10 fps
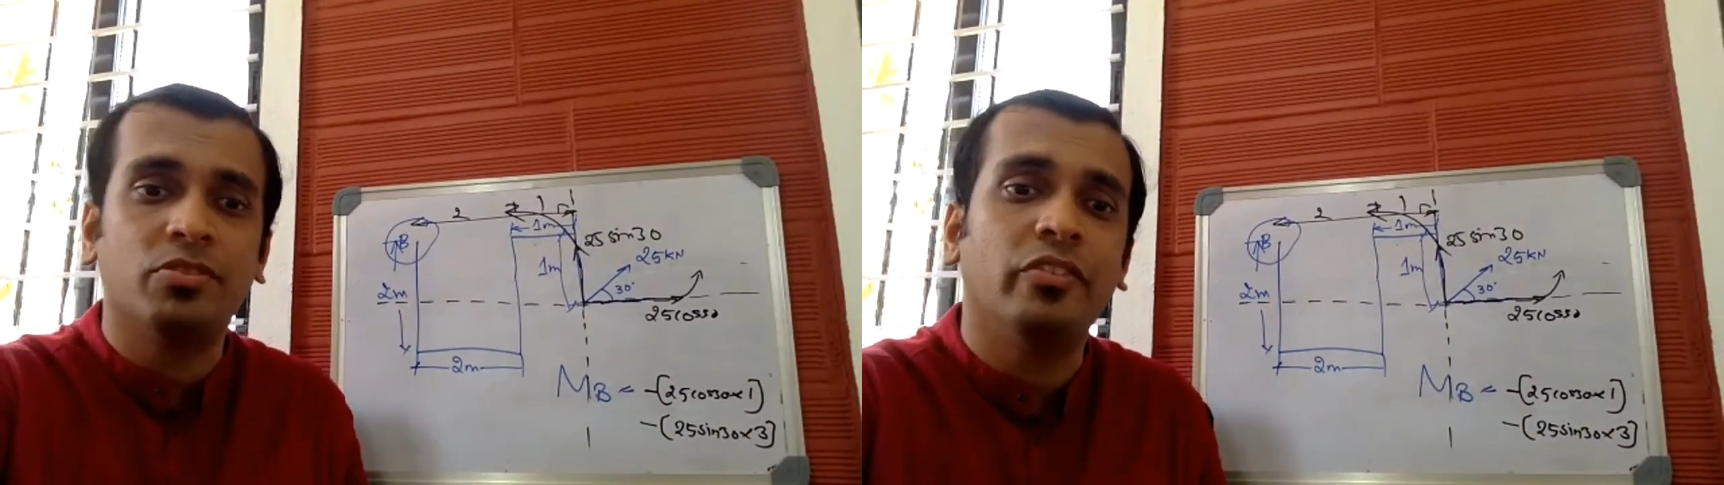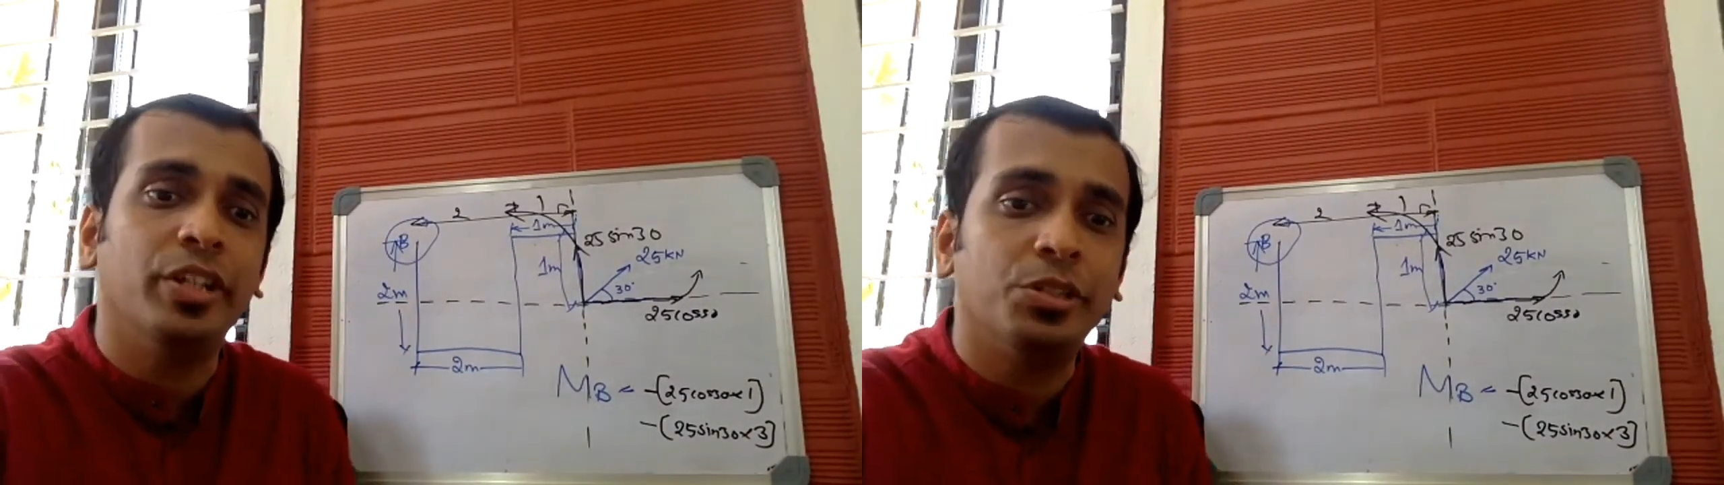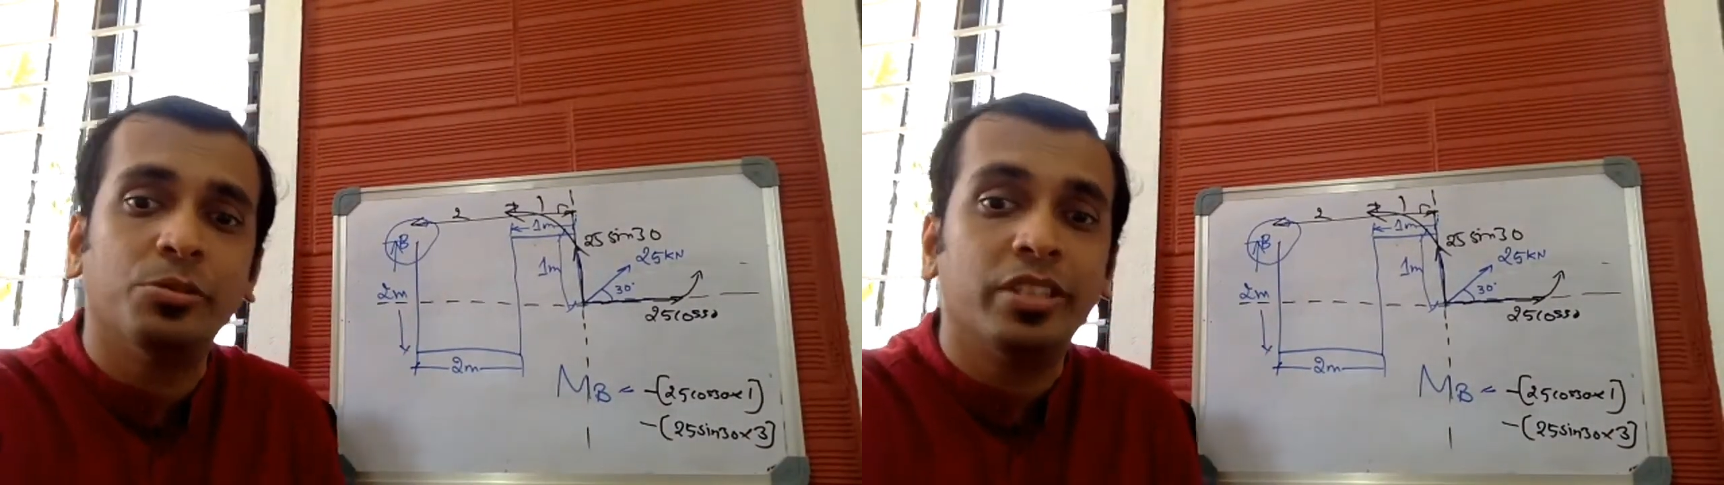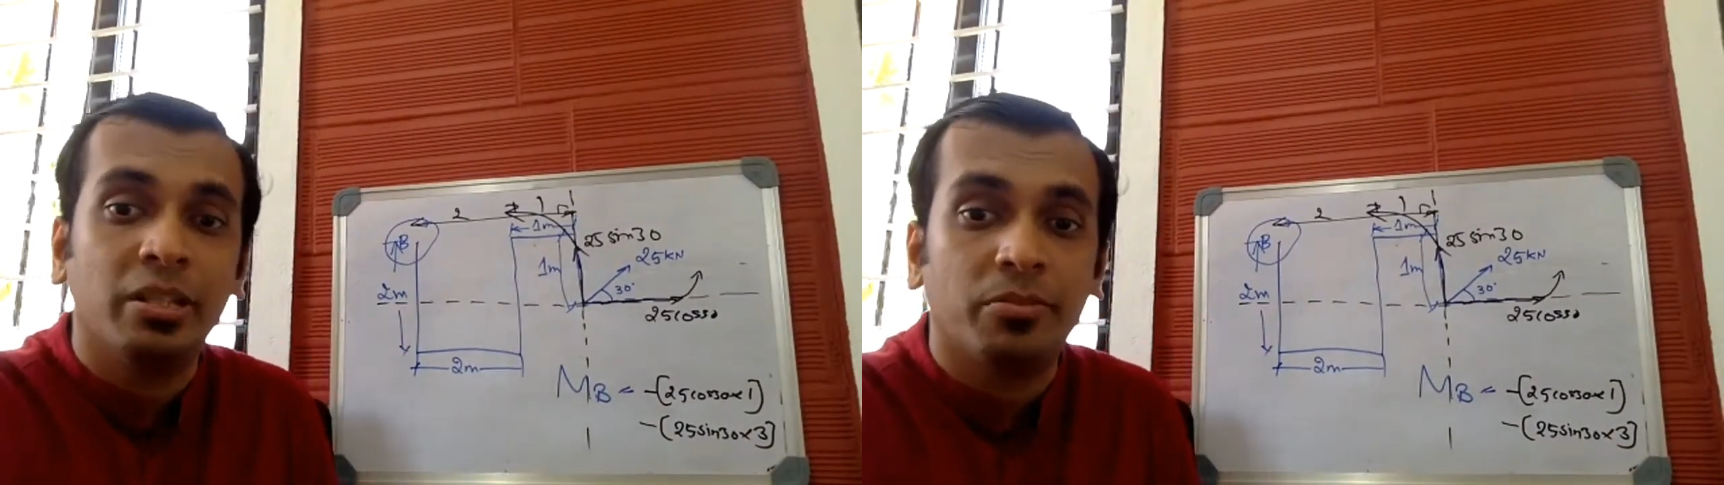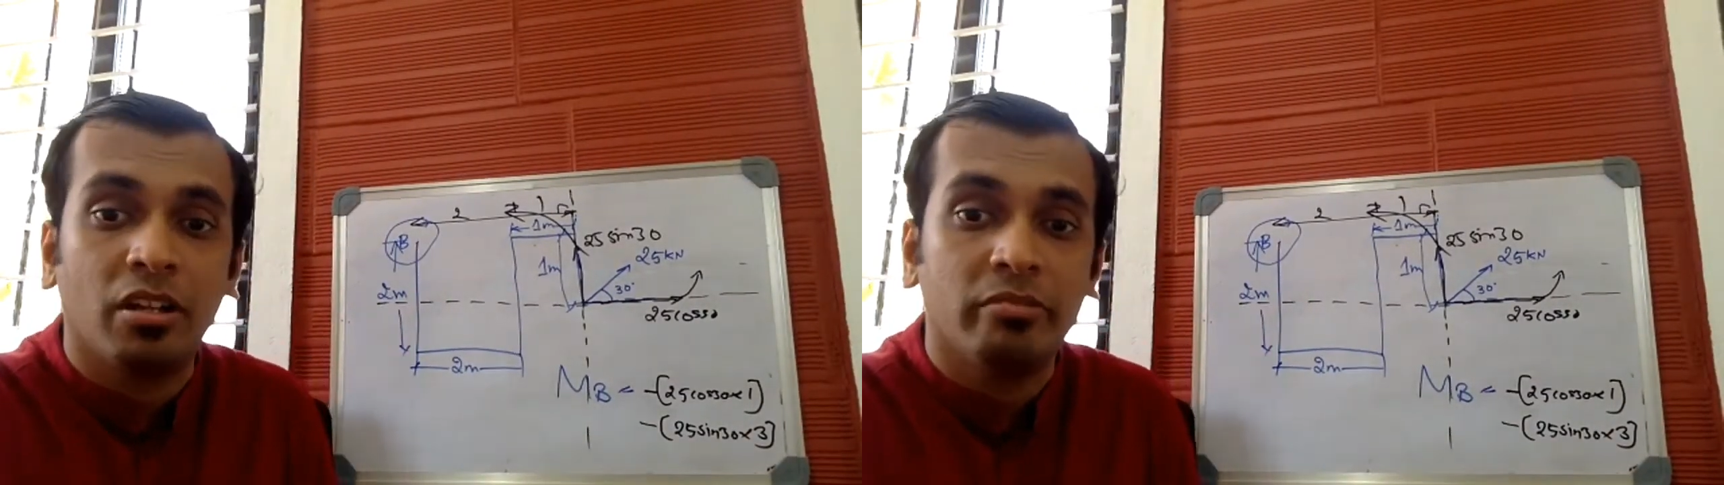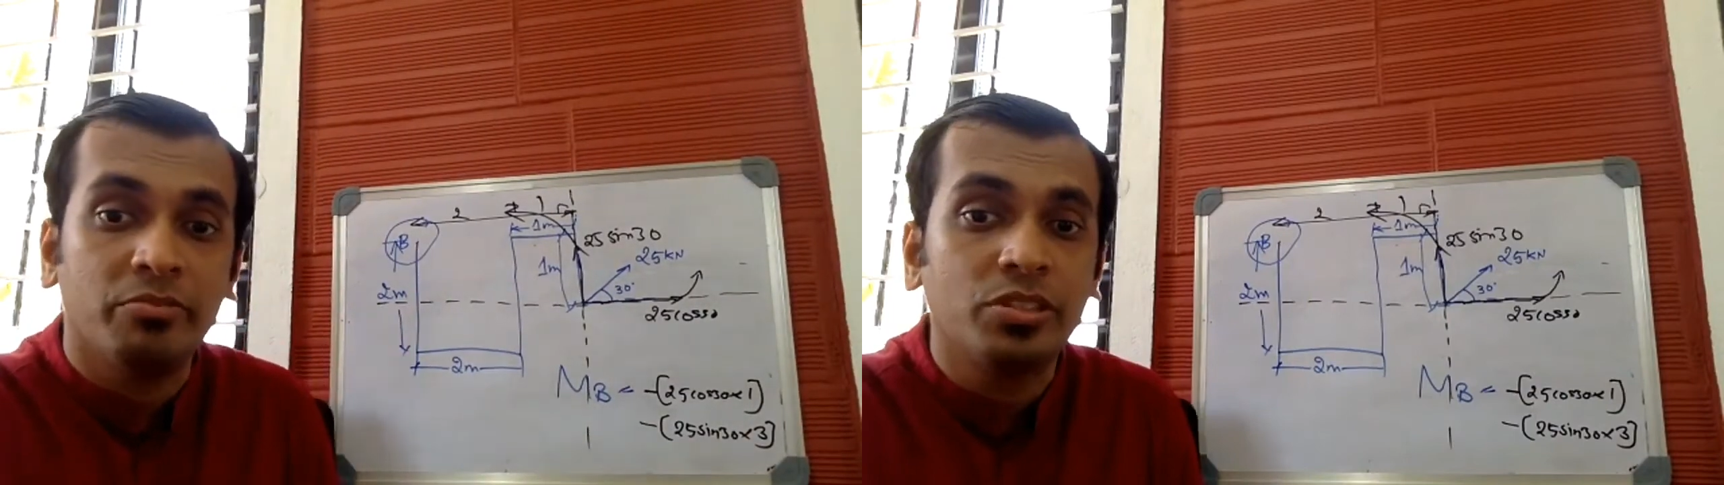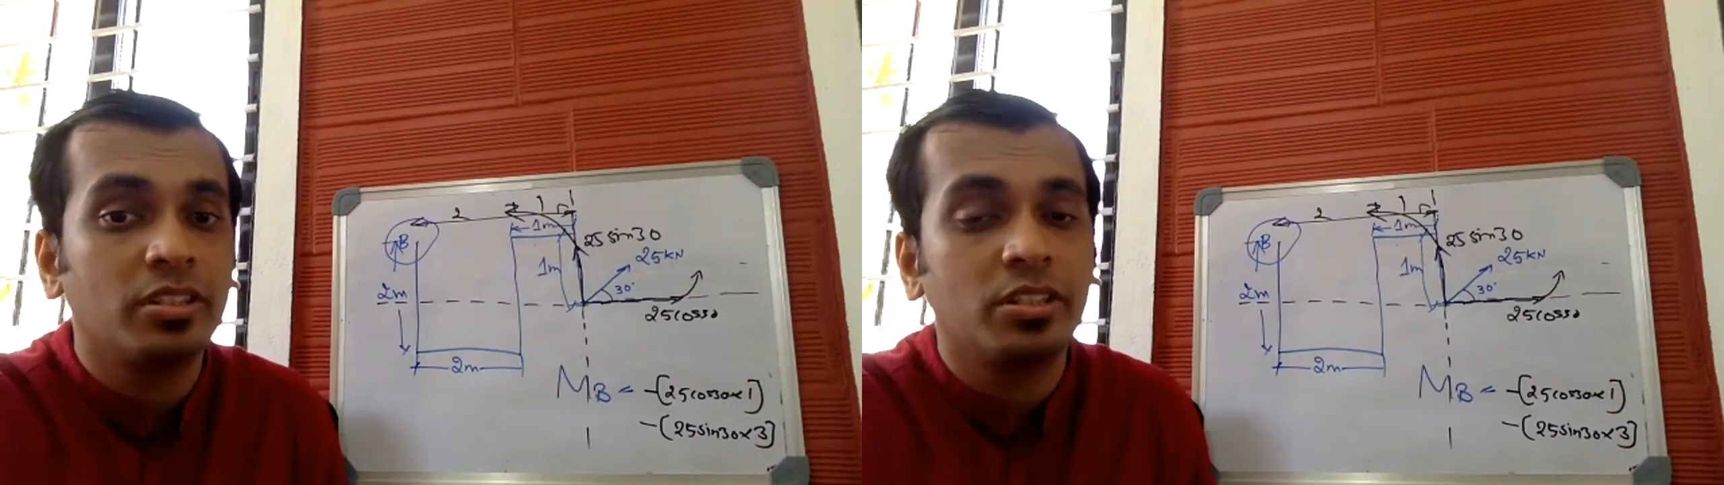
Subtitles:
We went through 3 problems.